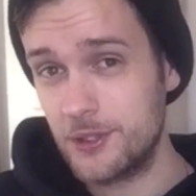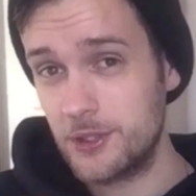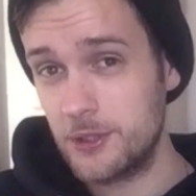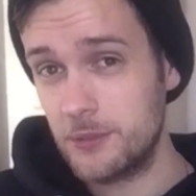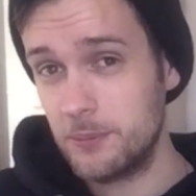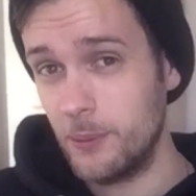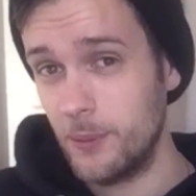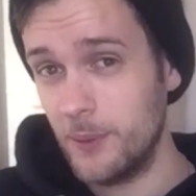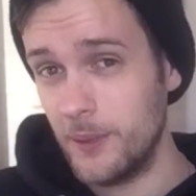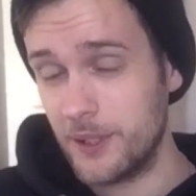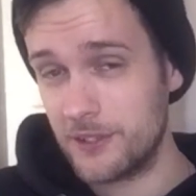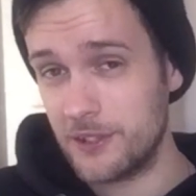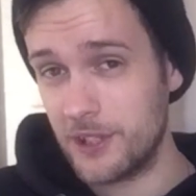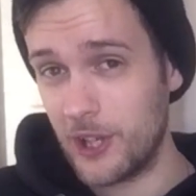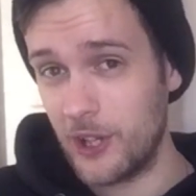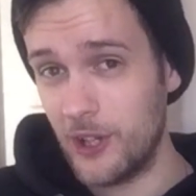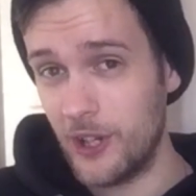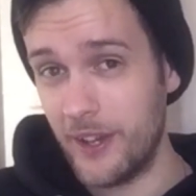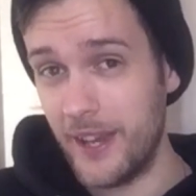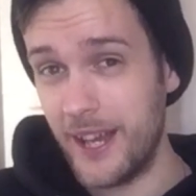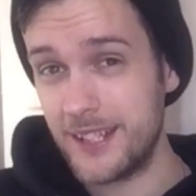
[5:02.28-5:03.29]
Spoiler
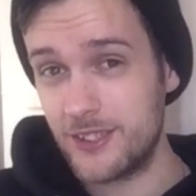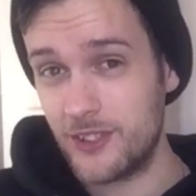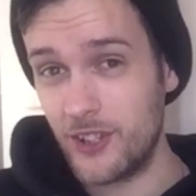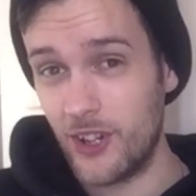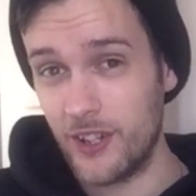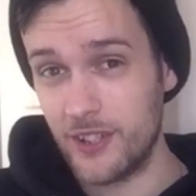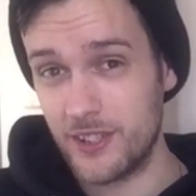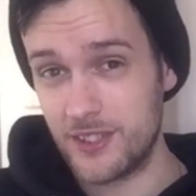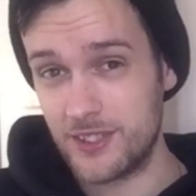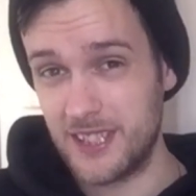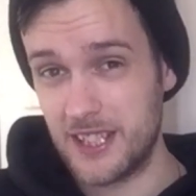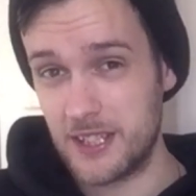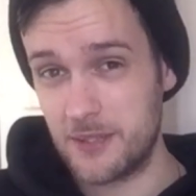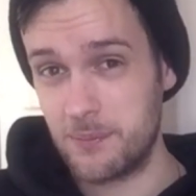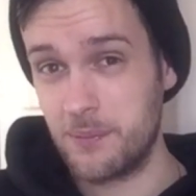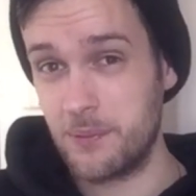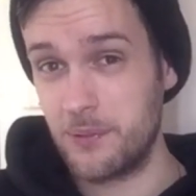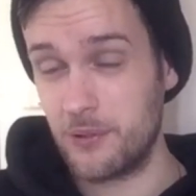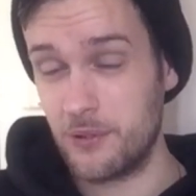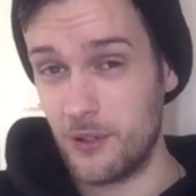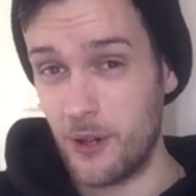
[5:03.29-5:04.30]
alert, that TARDIS gets
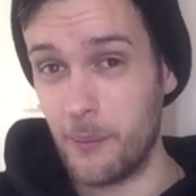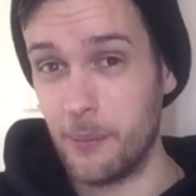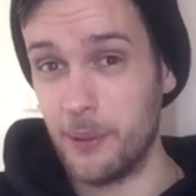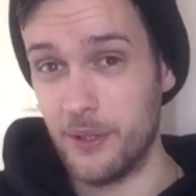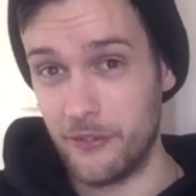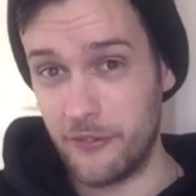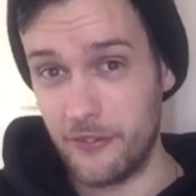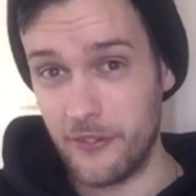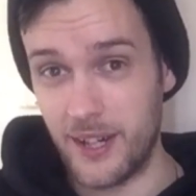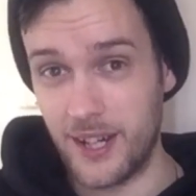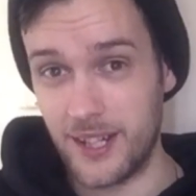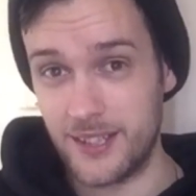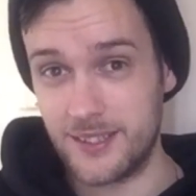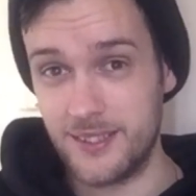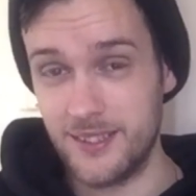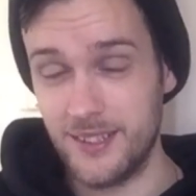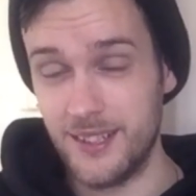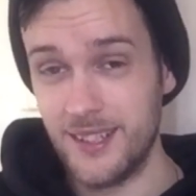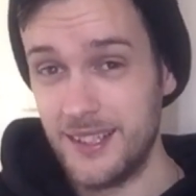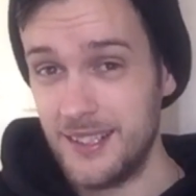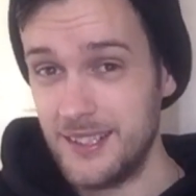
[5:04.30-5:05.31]
proper fucked.
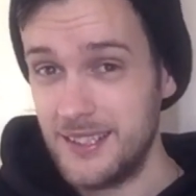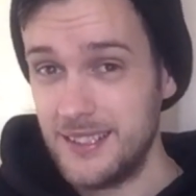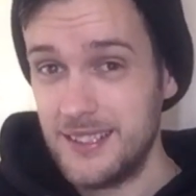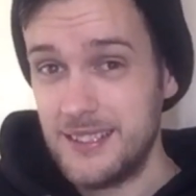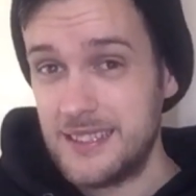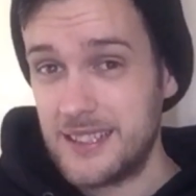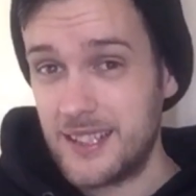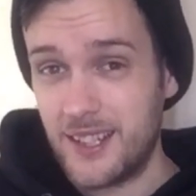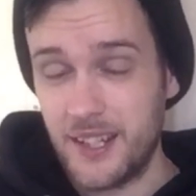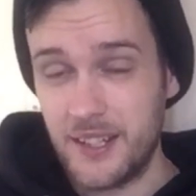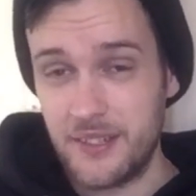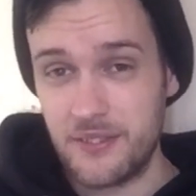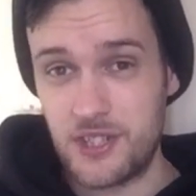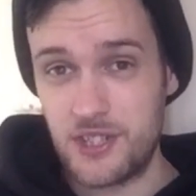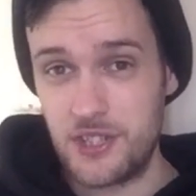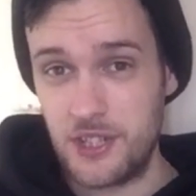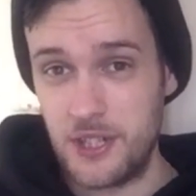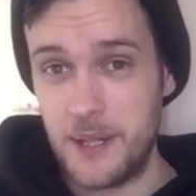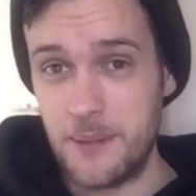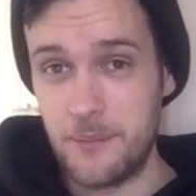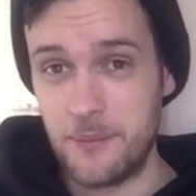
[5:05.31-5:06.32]
Kind of a
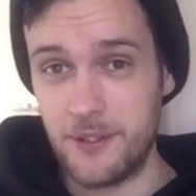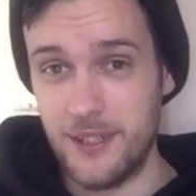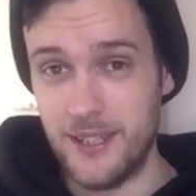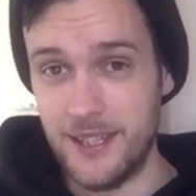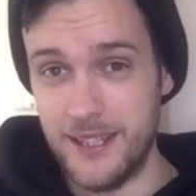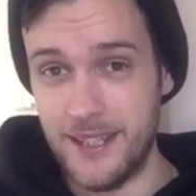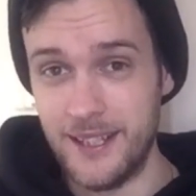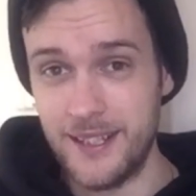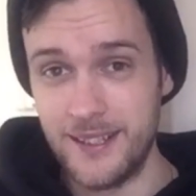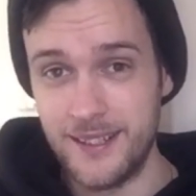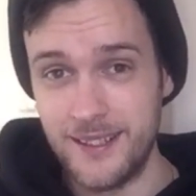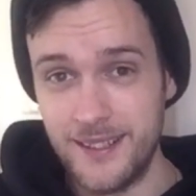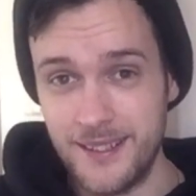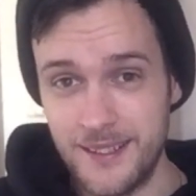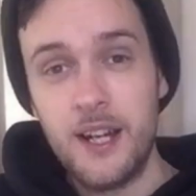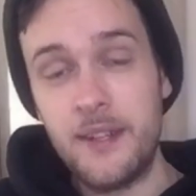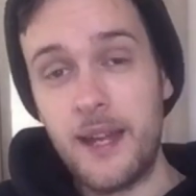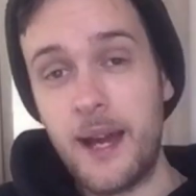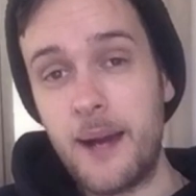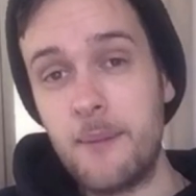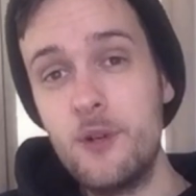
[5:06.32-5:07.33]
shame, really.
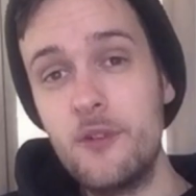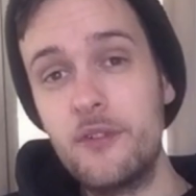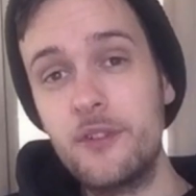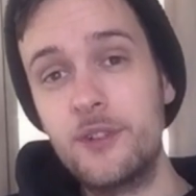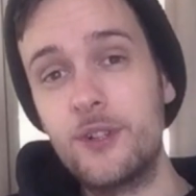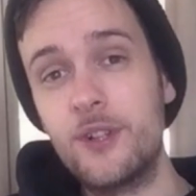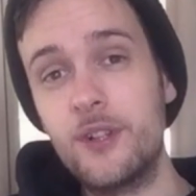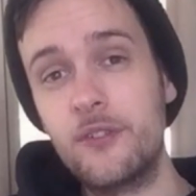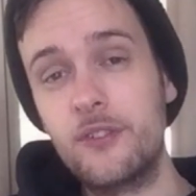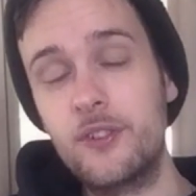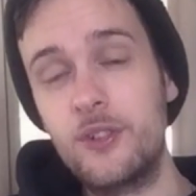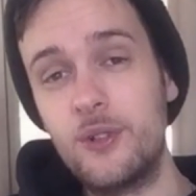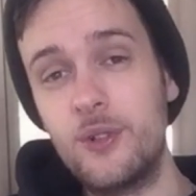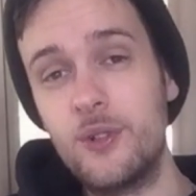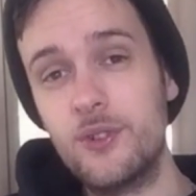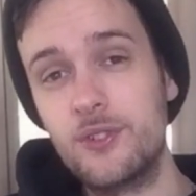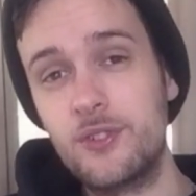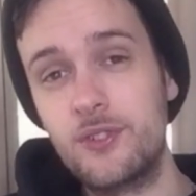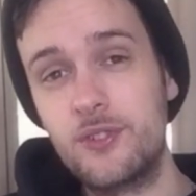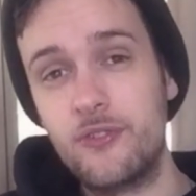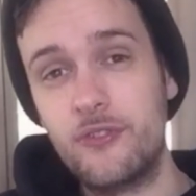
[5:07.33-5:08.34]
And now moving on, of
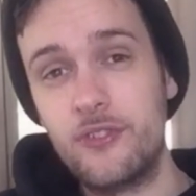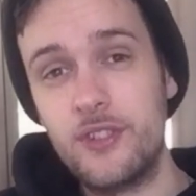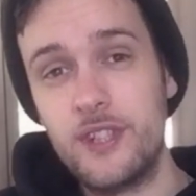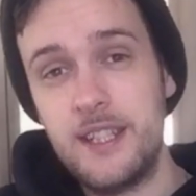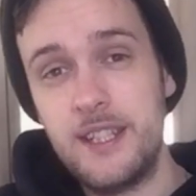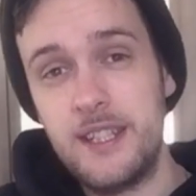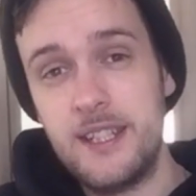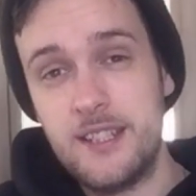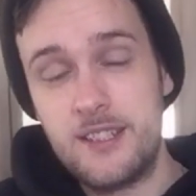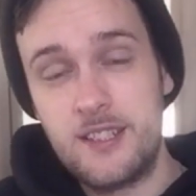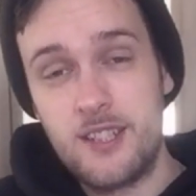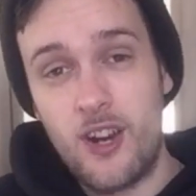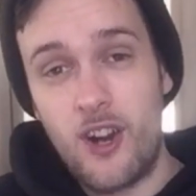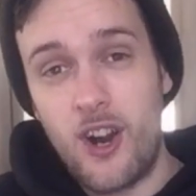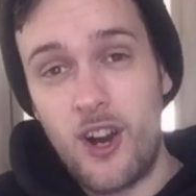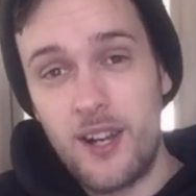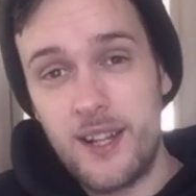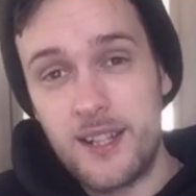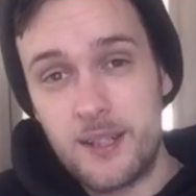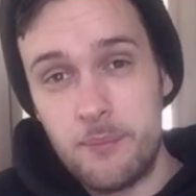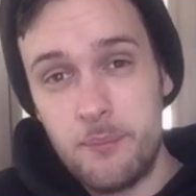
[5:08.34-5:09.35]
course, the
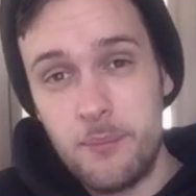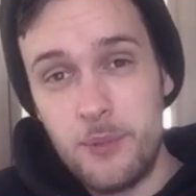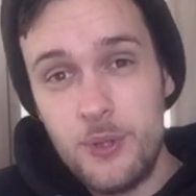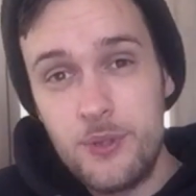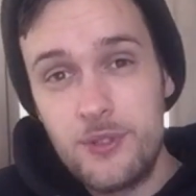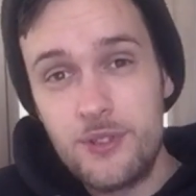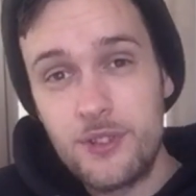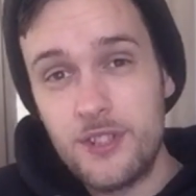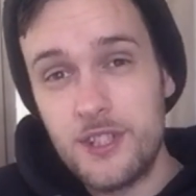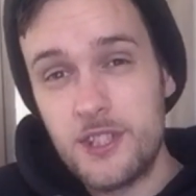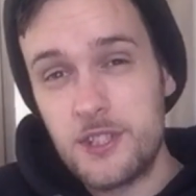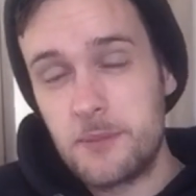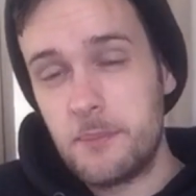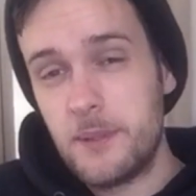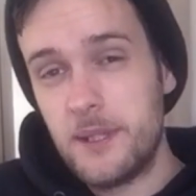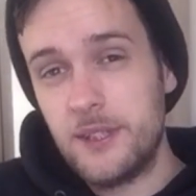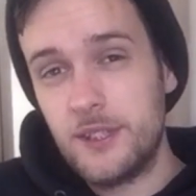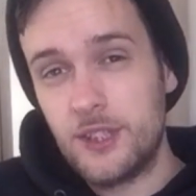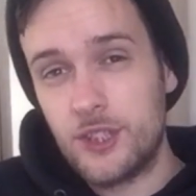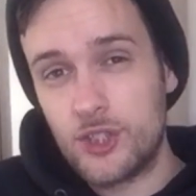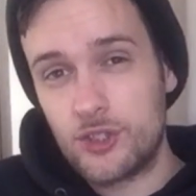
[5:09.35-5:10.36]
Dalek mutant has
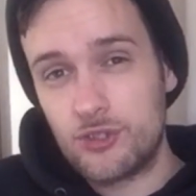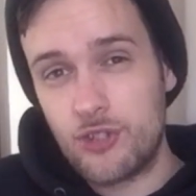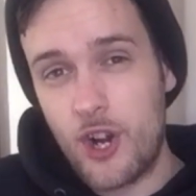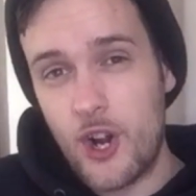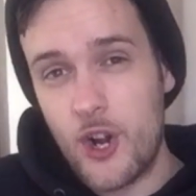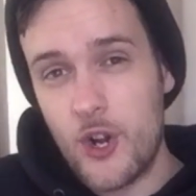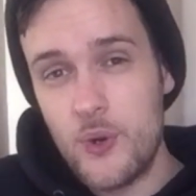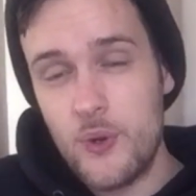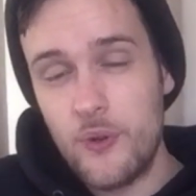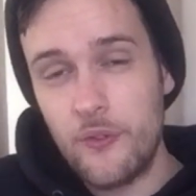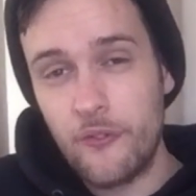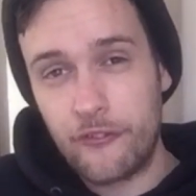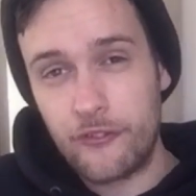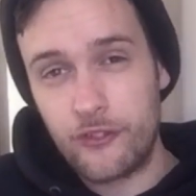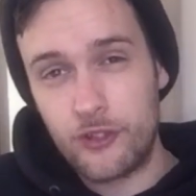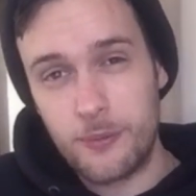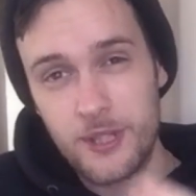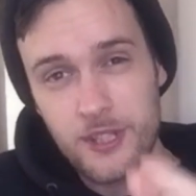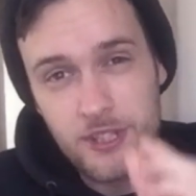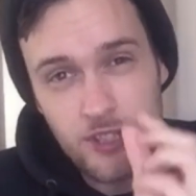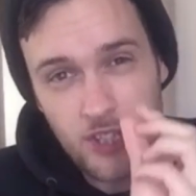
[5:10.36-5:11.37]
been grown
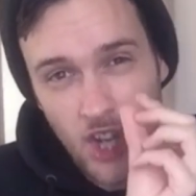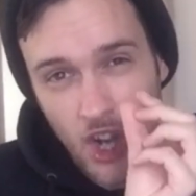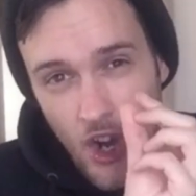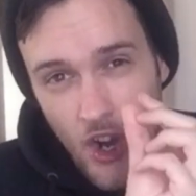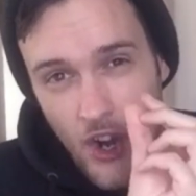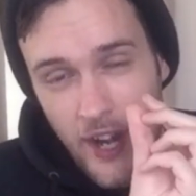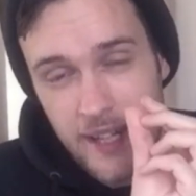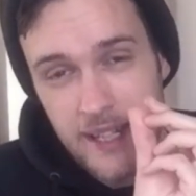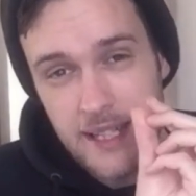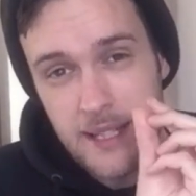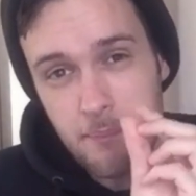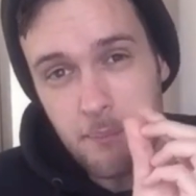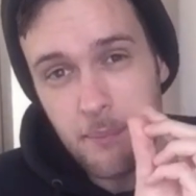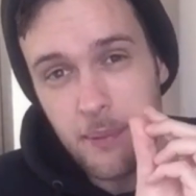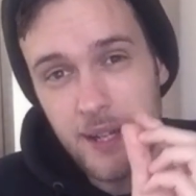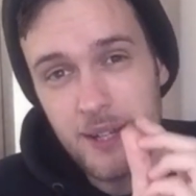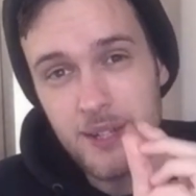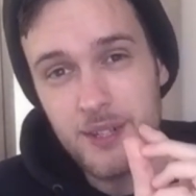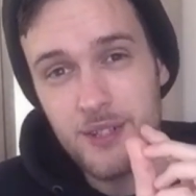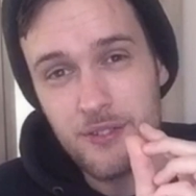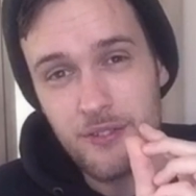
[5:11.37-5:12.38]
from a tiny
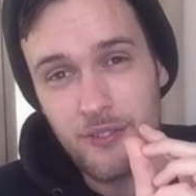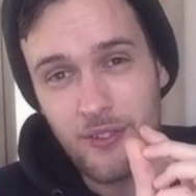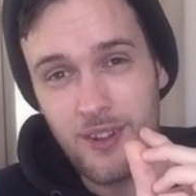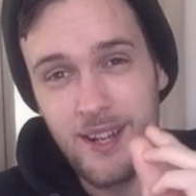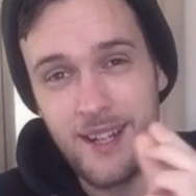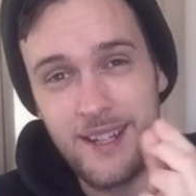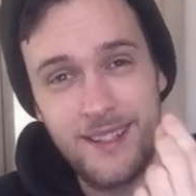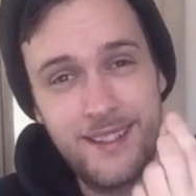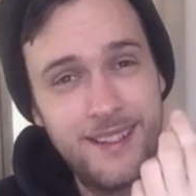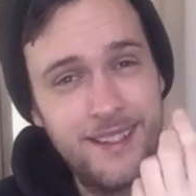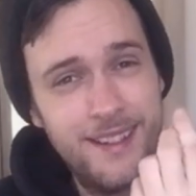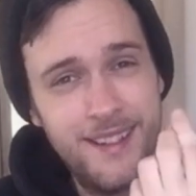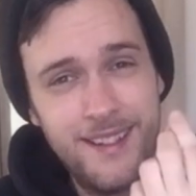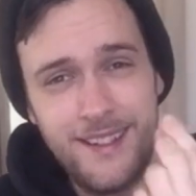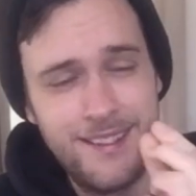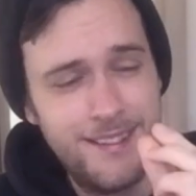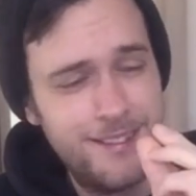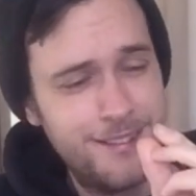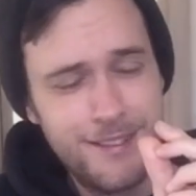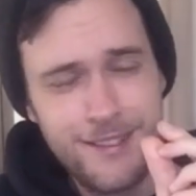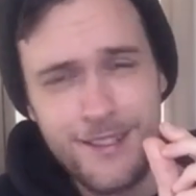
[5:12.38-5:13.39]
bit of, like,
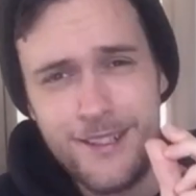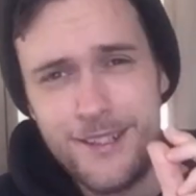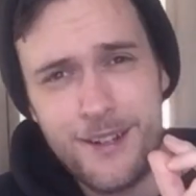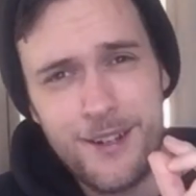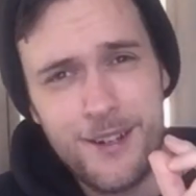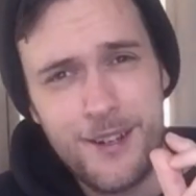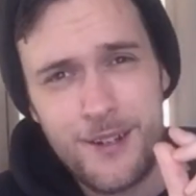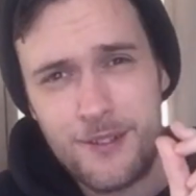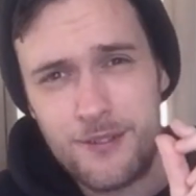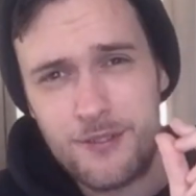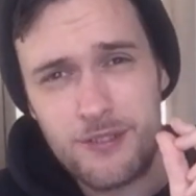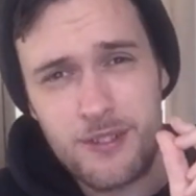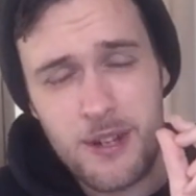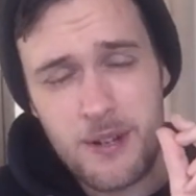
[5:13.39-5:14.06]
you know,